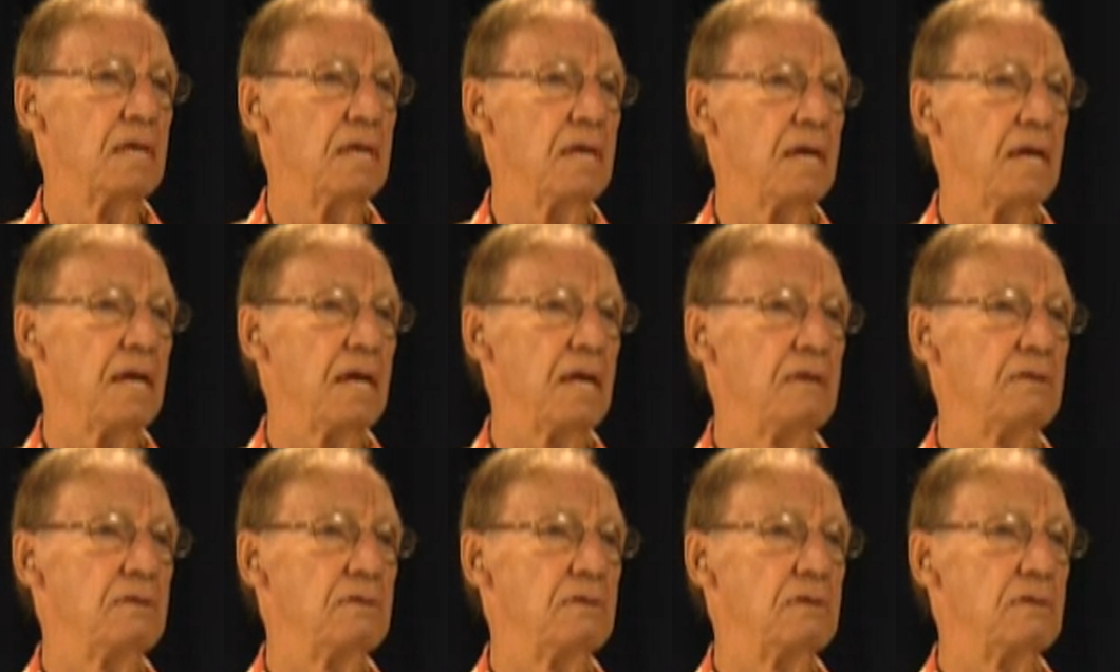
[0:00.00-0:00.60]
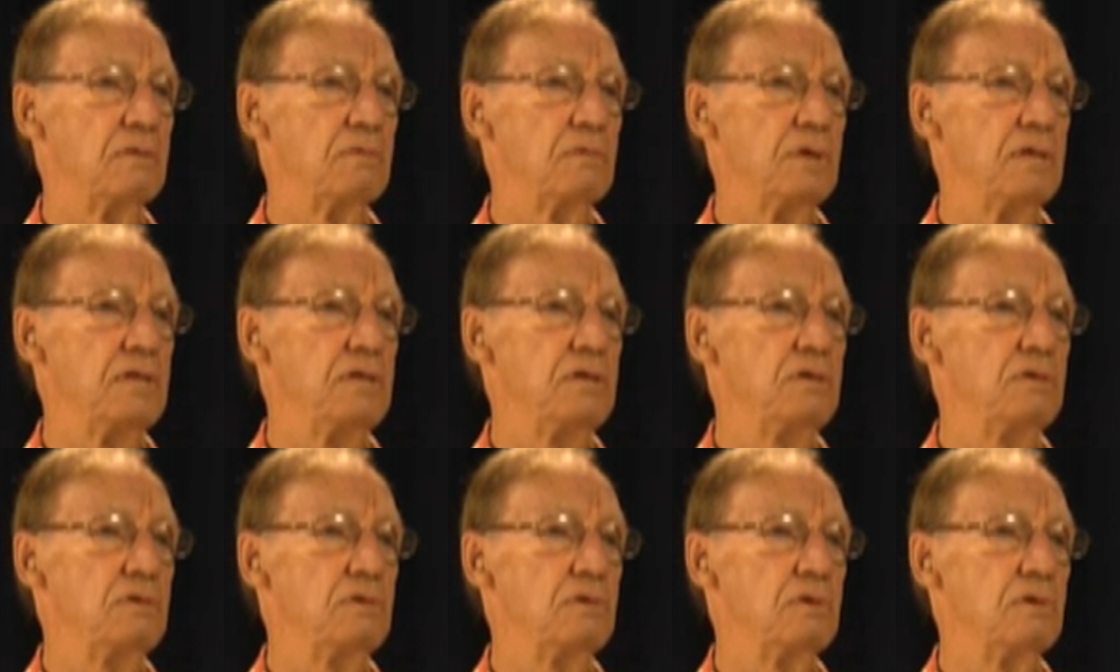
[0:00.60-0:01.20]
and when
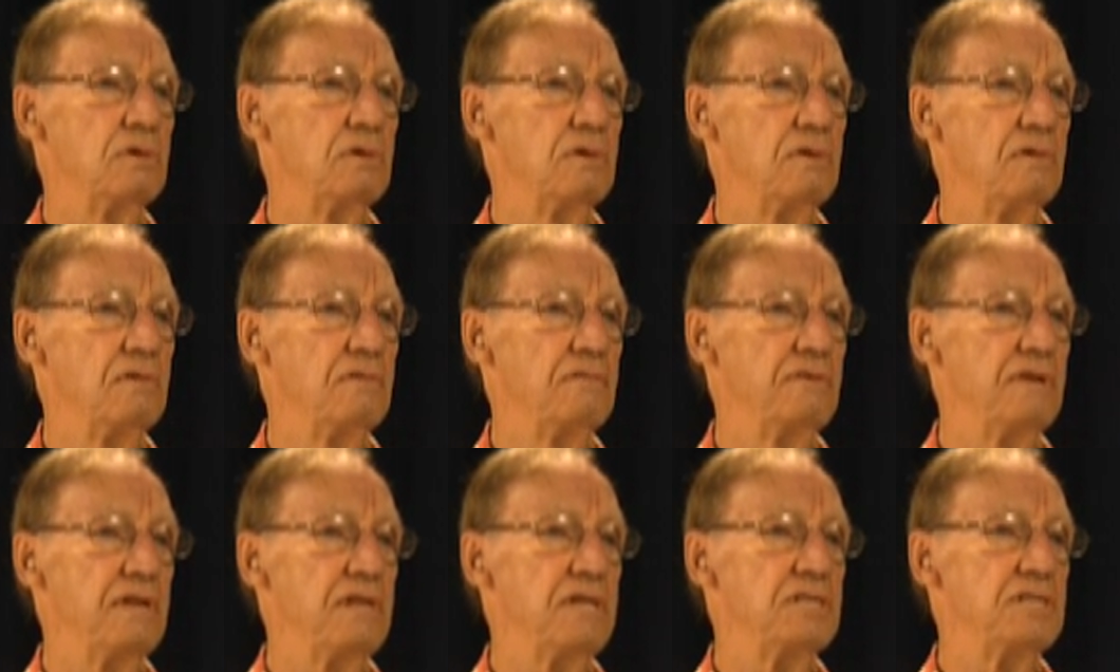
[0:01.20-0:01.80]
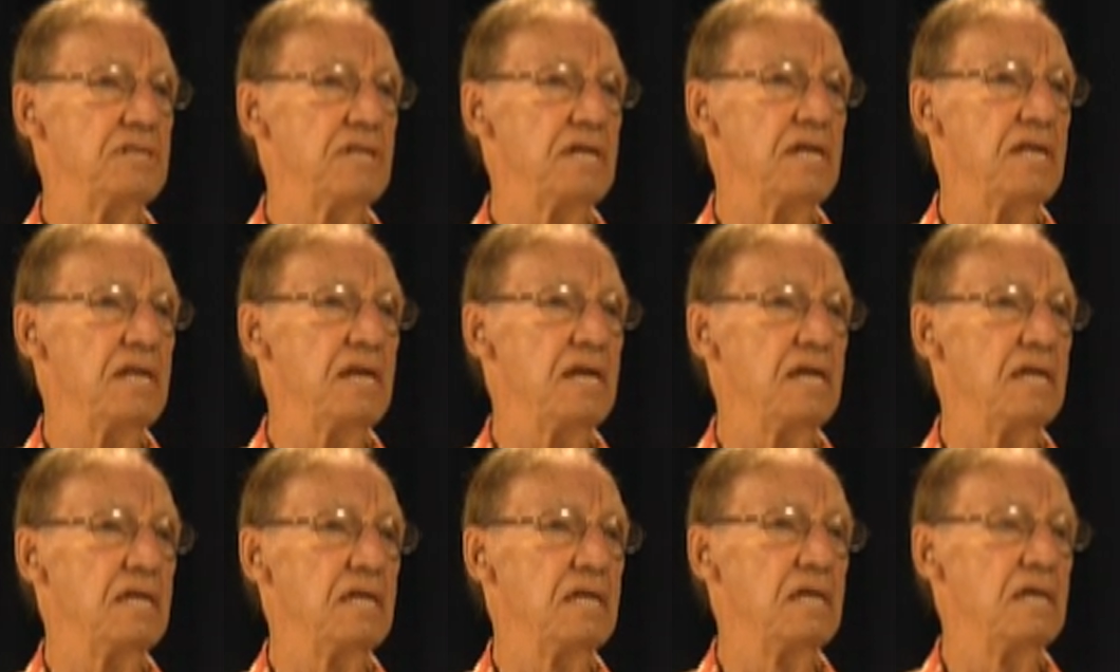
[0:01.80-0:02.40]
you finished
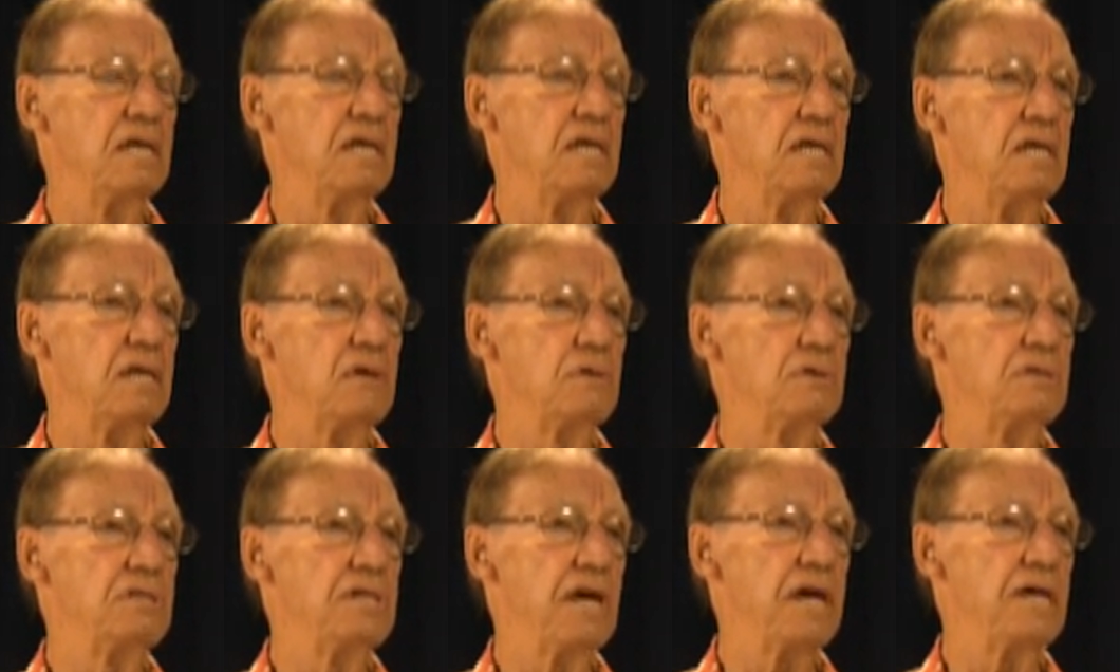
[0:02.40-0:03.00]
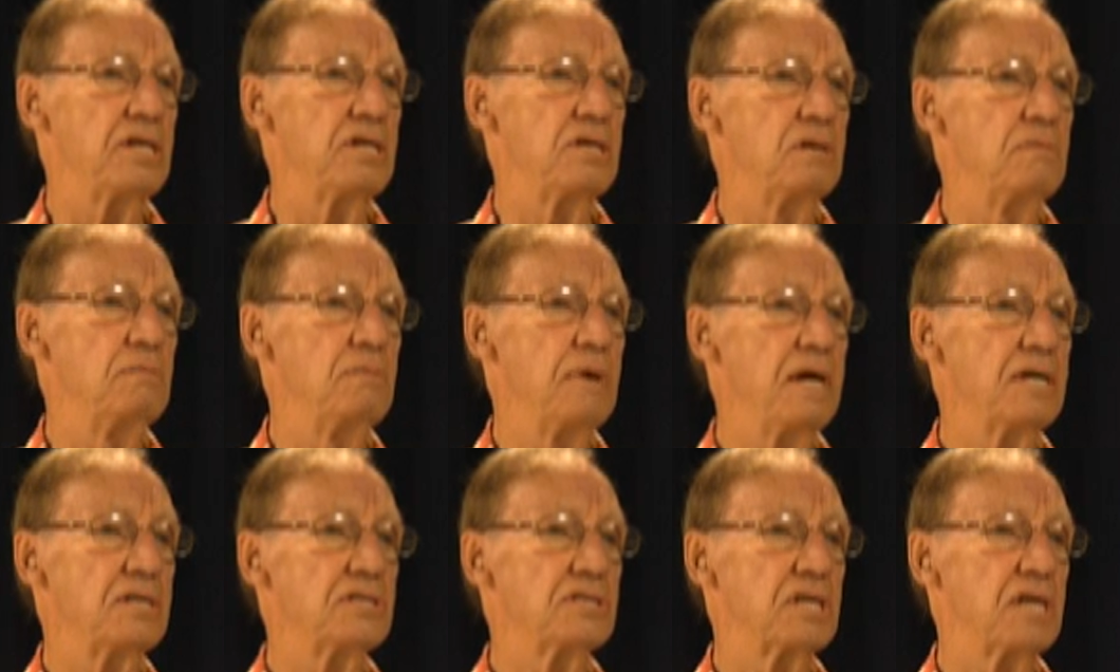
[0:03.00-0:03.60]
eating, you would take your
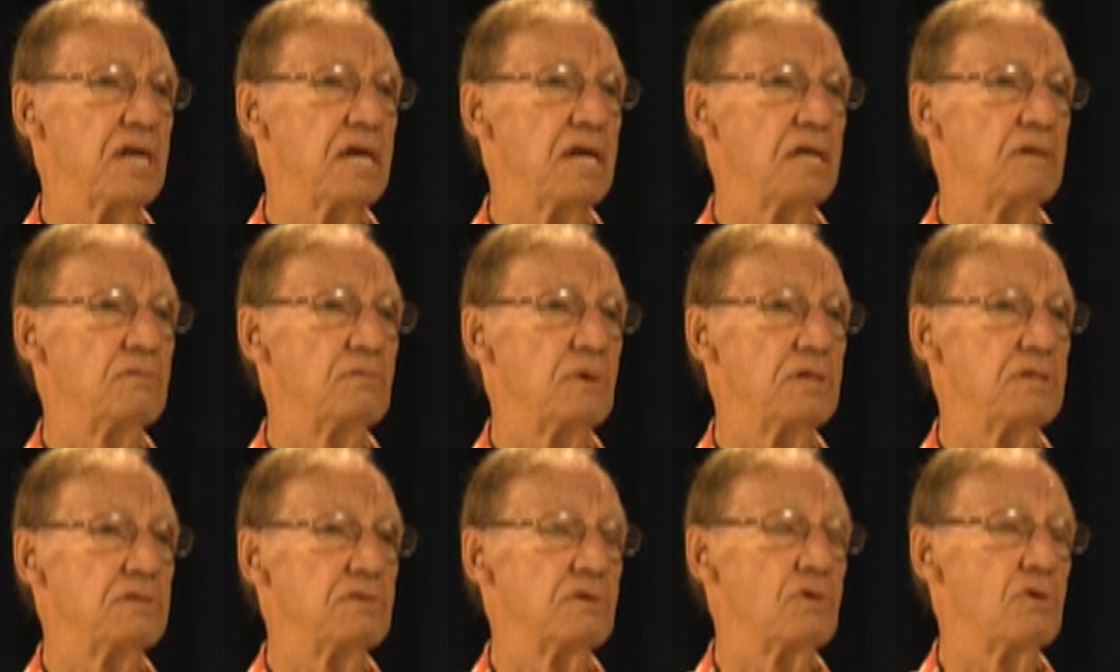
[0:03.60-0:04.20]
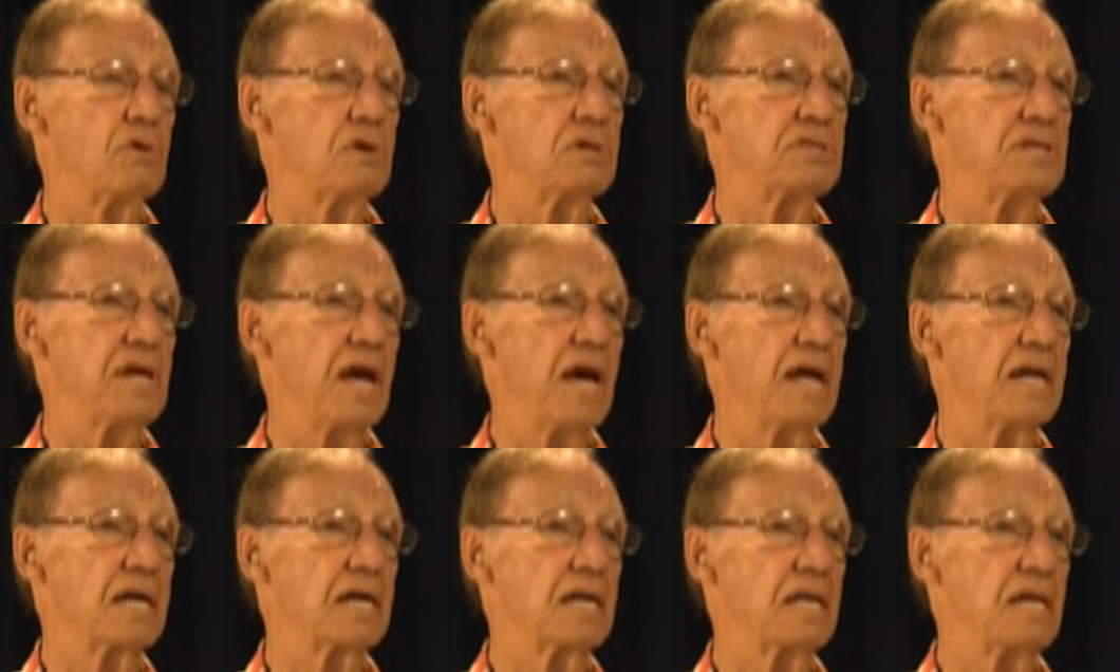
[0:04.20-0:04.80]
mess kit, which of course you
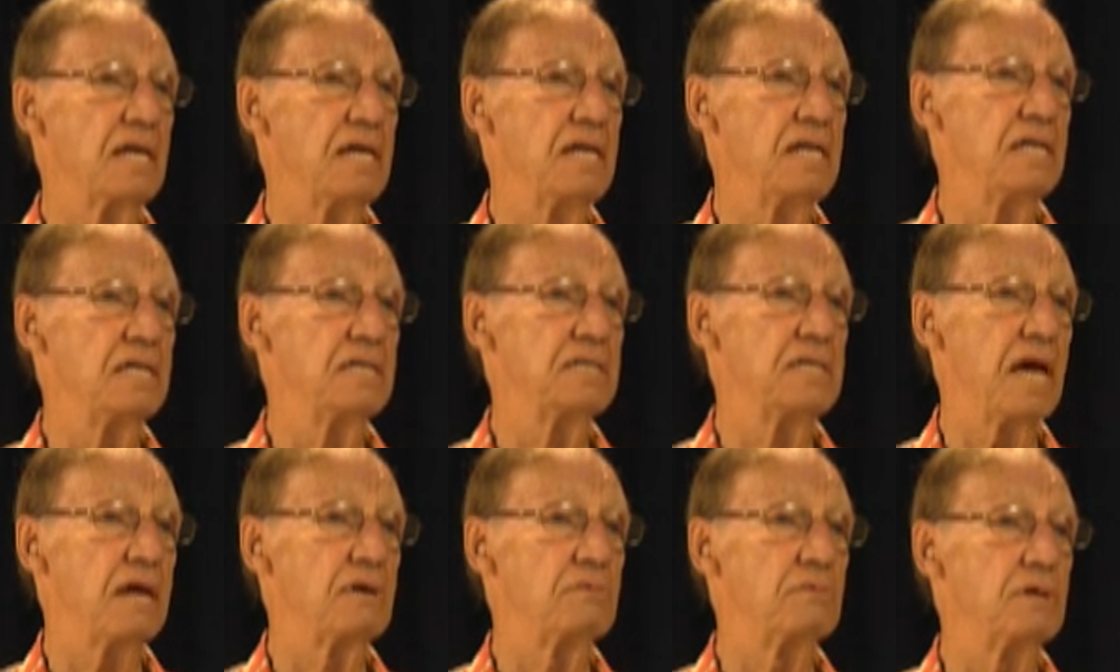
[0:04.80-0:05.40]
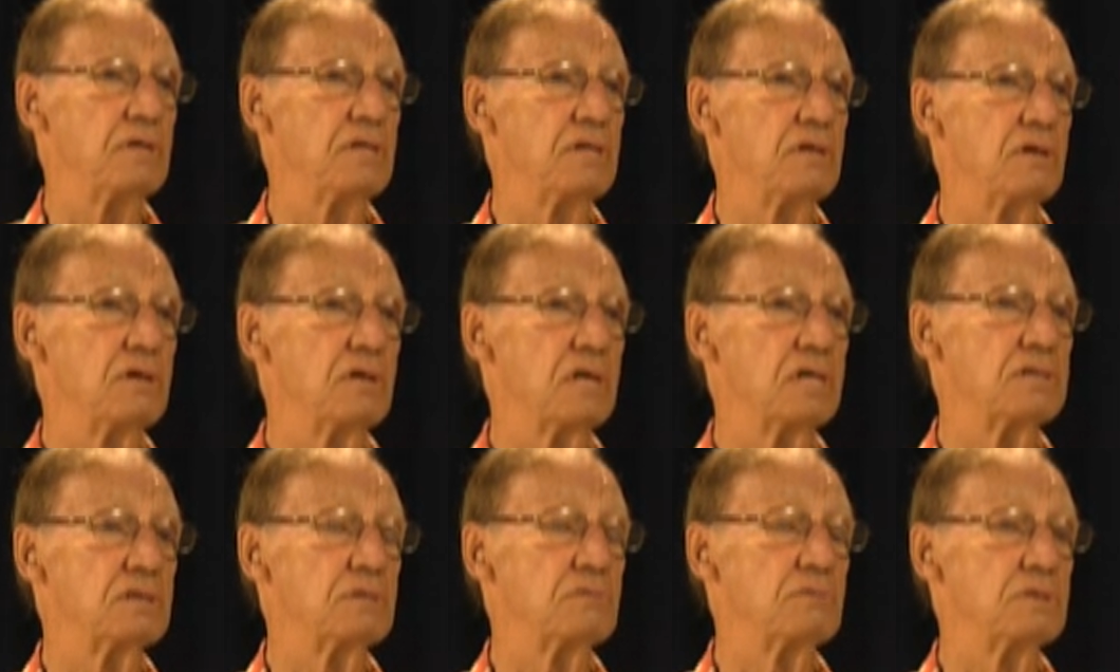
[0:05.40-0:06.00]
had to clean and take with you
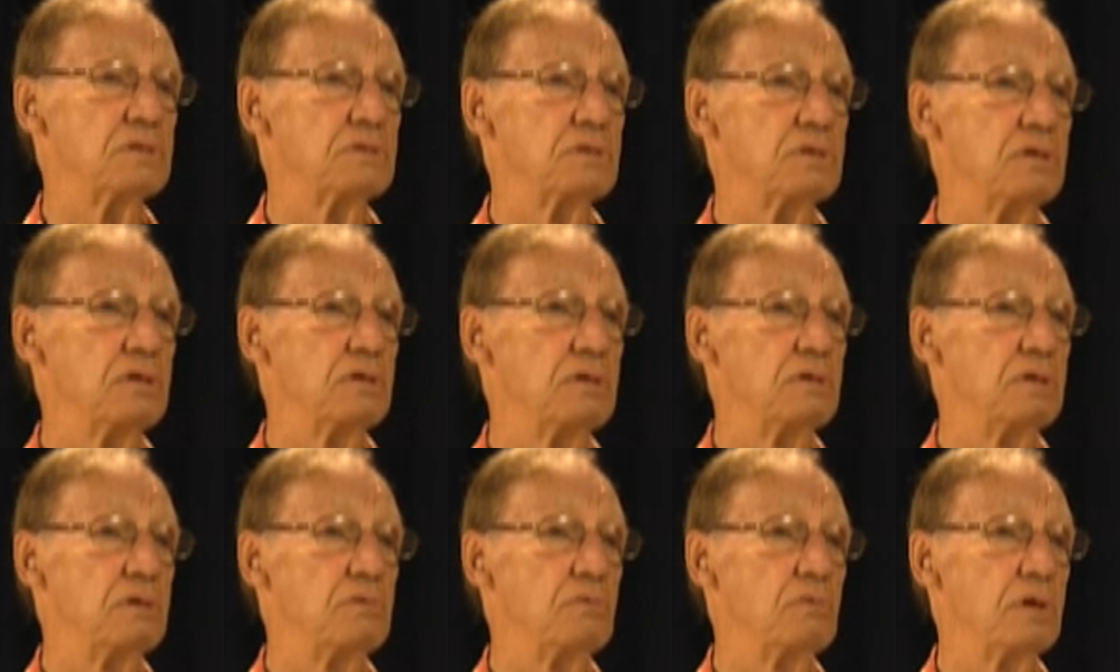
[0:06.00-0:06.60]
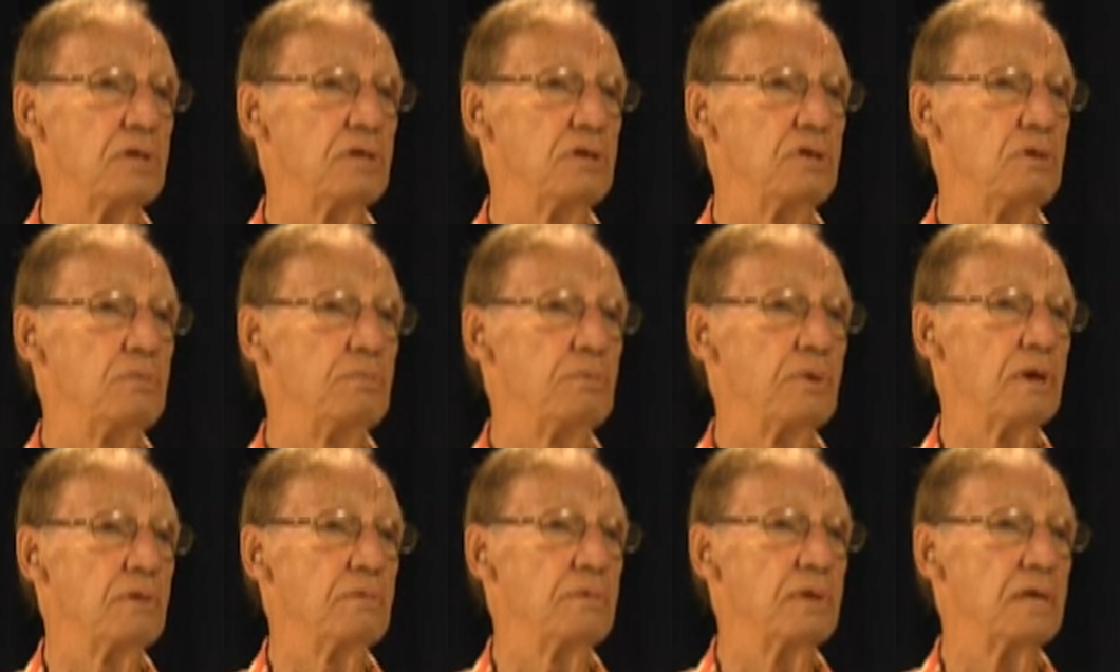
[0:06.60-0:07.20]
because it was with you
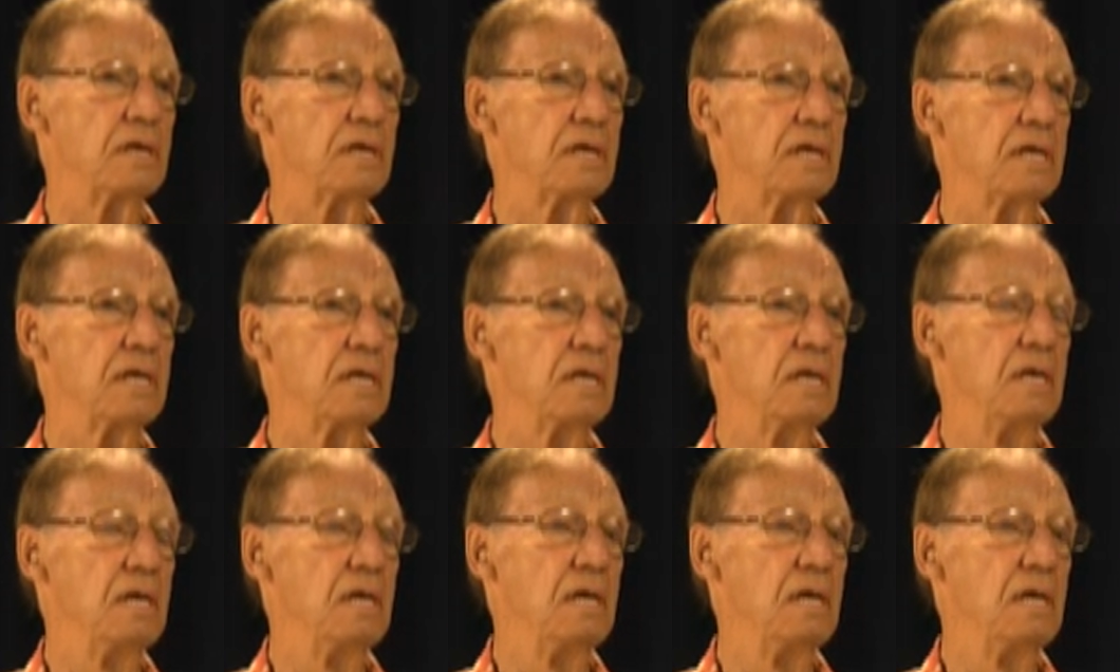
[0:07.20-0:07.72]
permanently,